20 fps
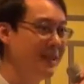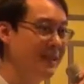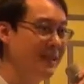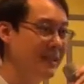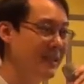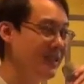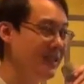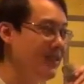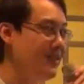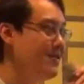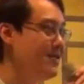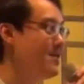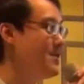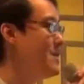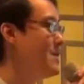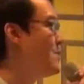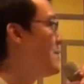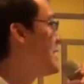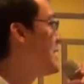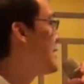but later on
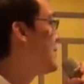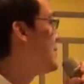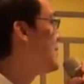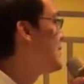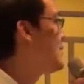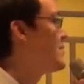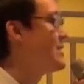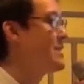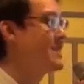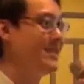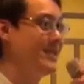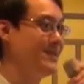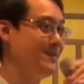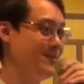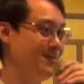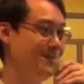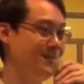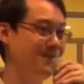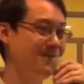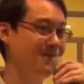it became north and south.